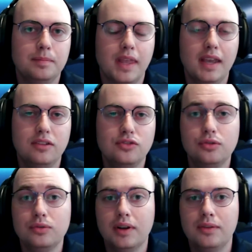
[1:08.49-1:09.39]
and sooner
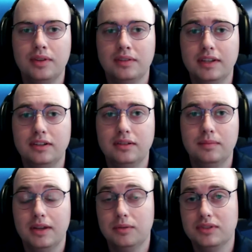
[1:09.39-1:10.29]
rather than later,
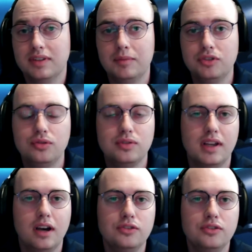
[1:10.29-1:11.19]
it was time to choose a
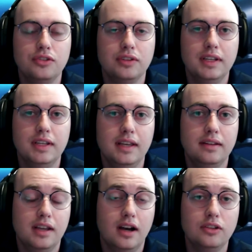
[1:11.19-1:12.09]
college degree and a
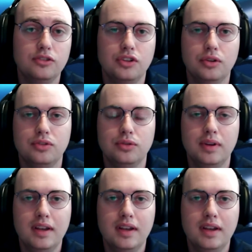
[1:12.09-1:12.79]
college to go to